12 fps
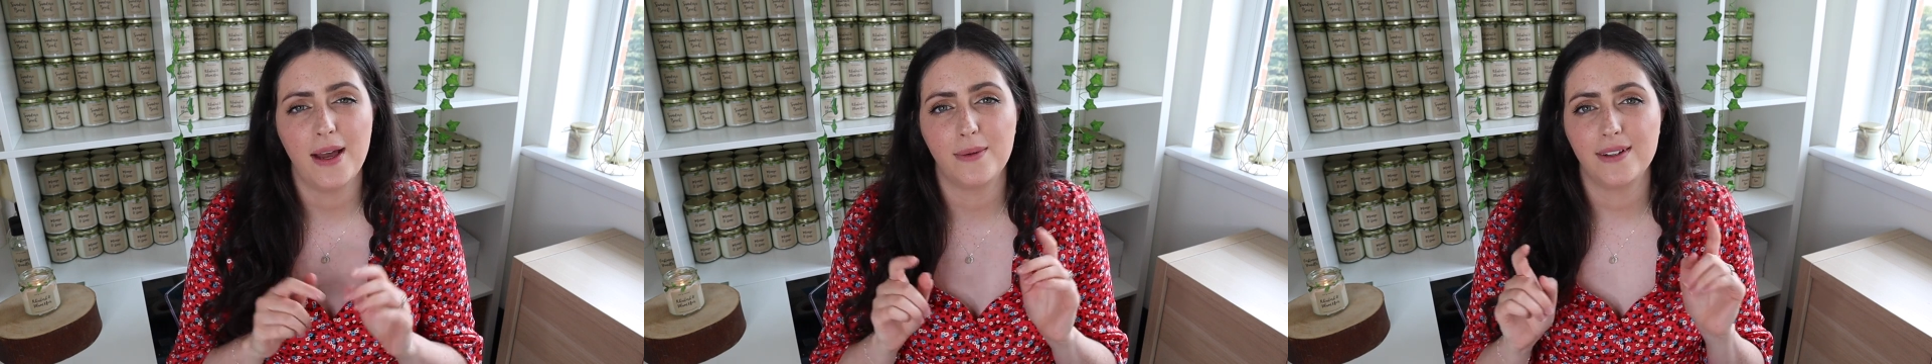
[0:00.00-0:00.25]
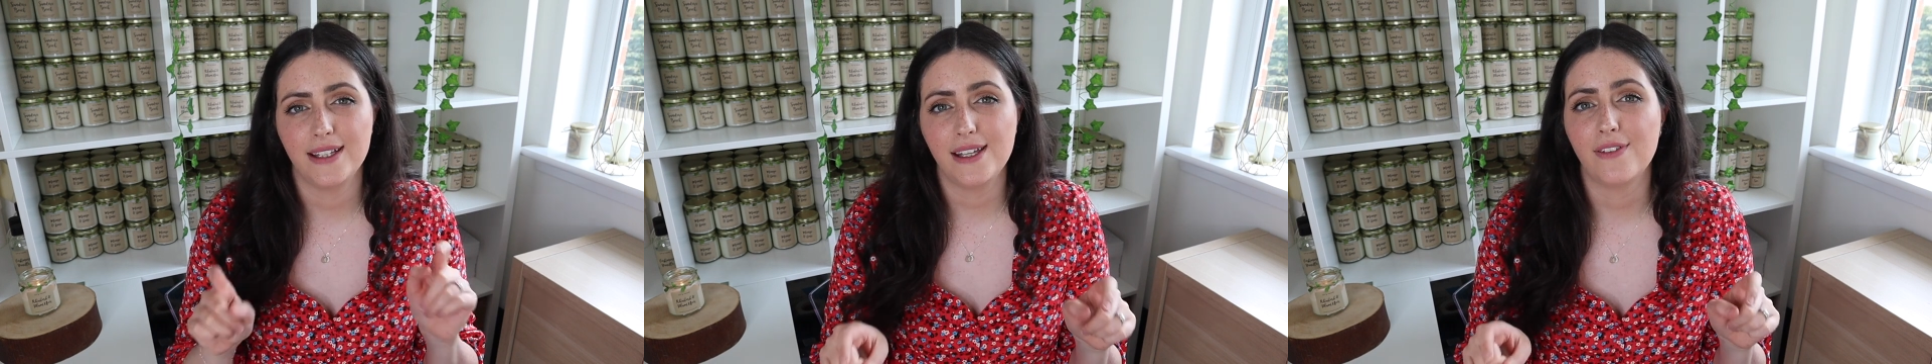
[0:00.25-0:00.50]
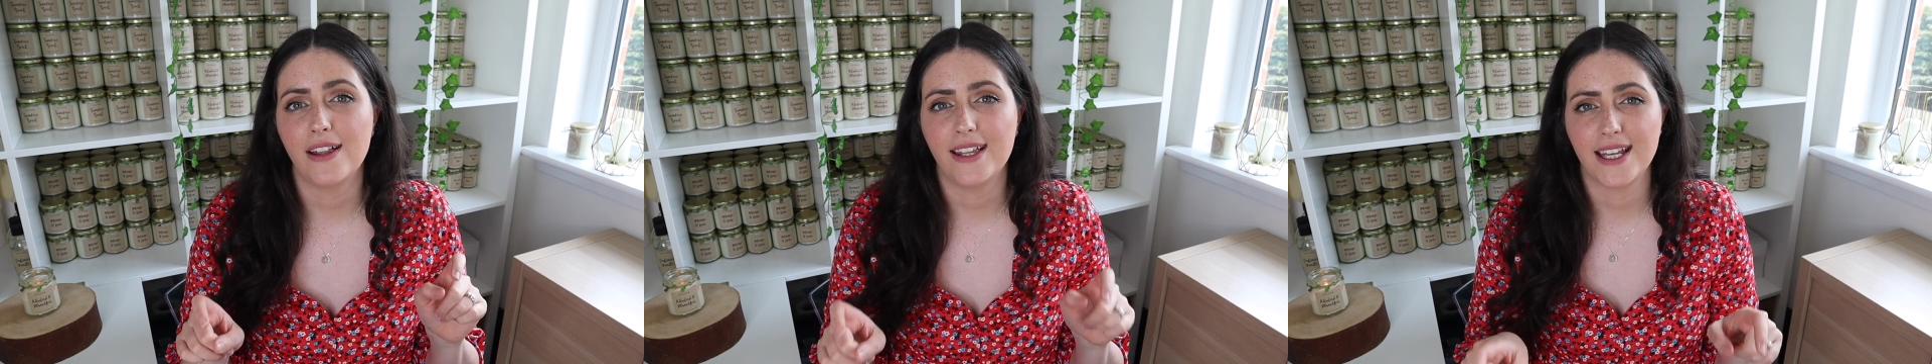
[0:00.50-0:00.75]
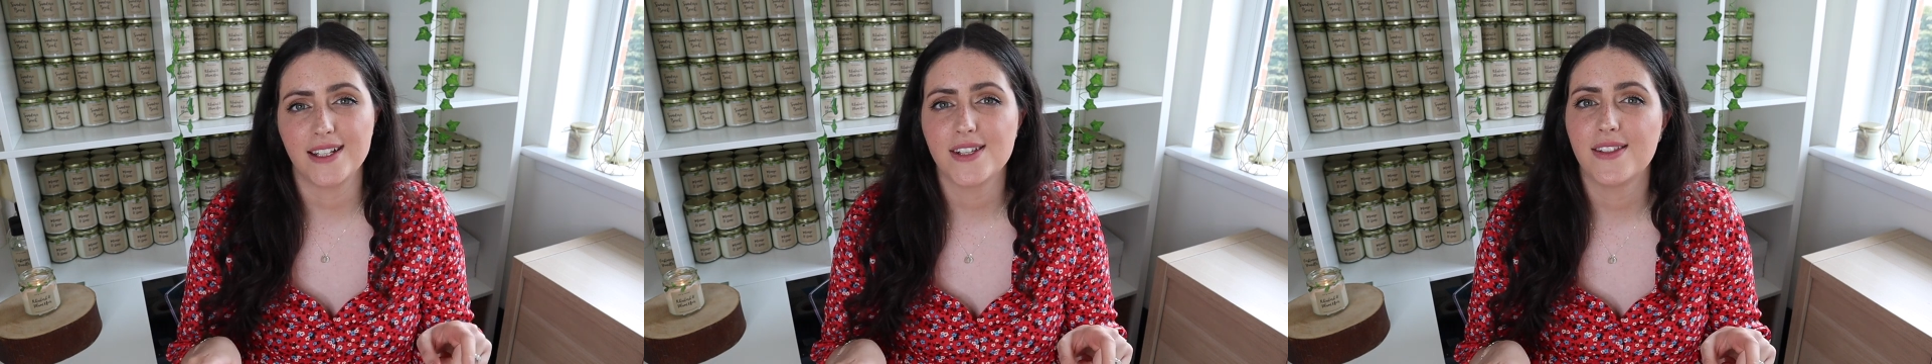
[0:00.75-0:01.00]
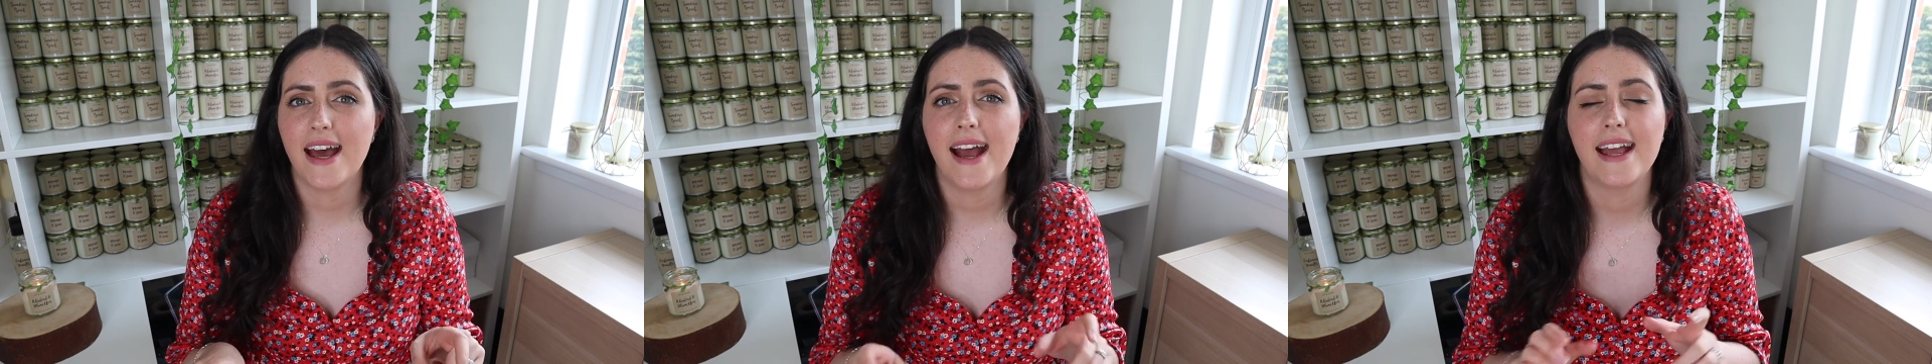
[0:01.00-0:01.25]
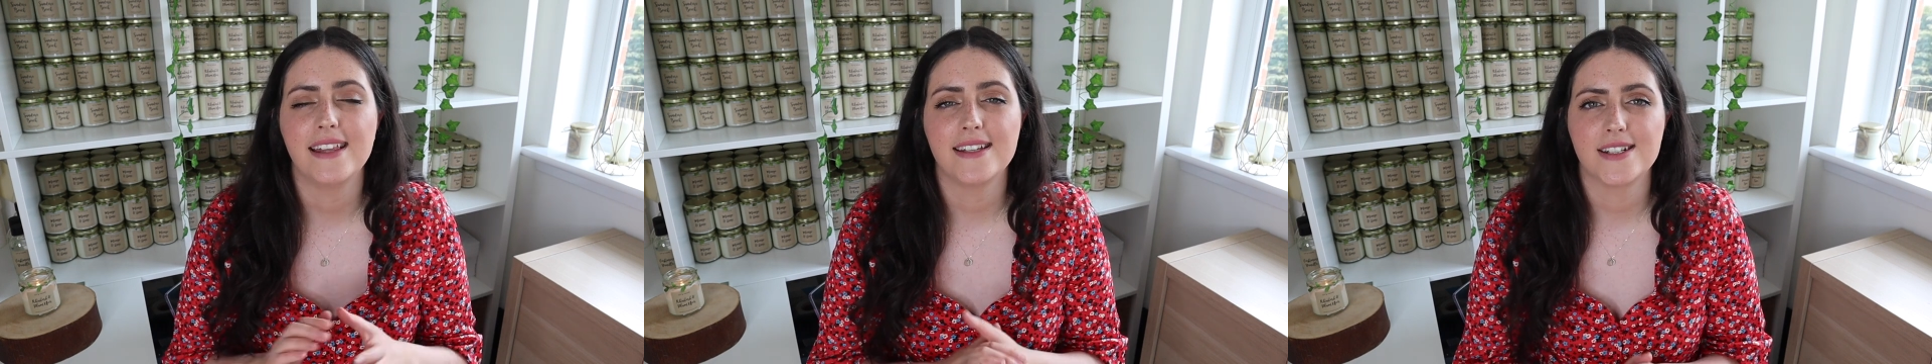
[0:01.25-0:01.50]
I will leave a link to
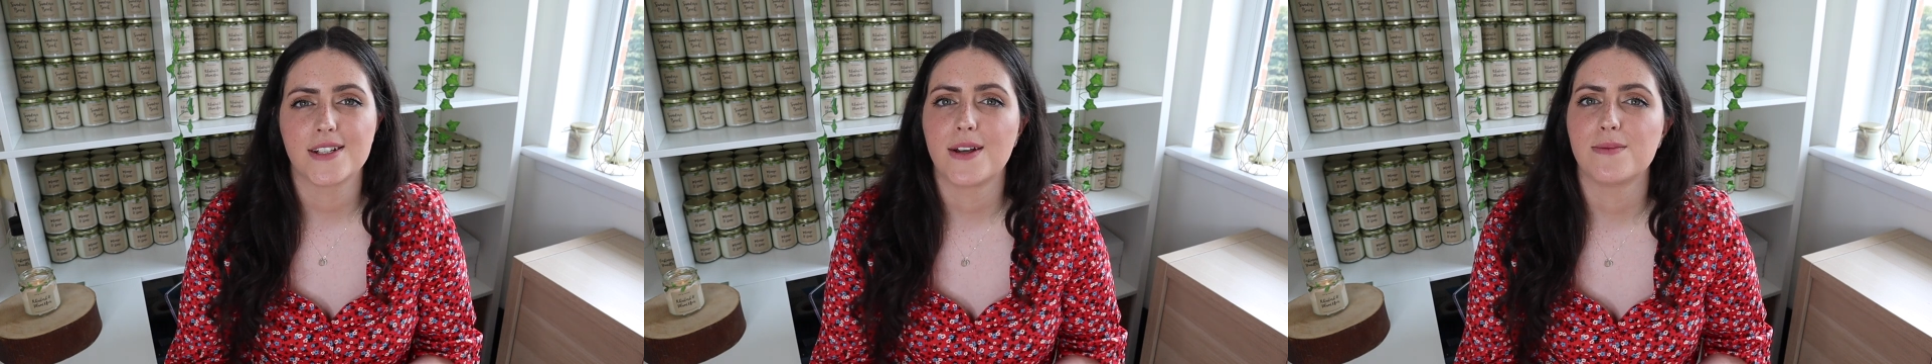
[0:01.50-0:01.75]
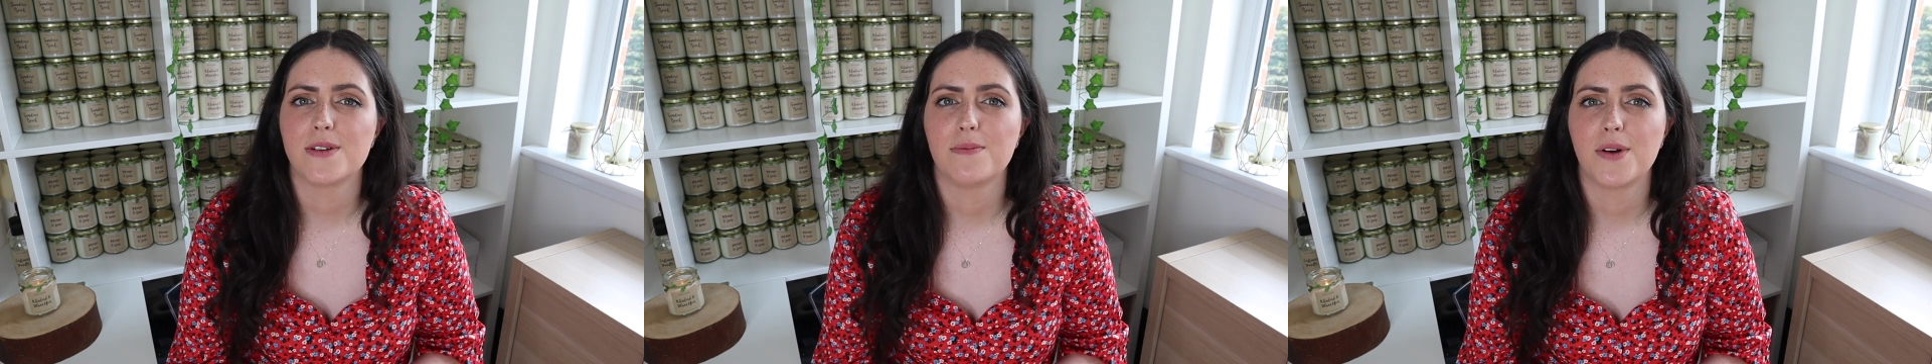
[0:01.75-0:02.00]
that in the description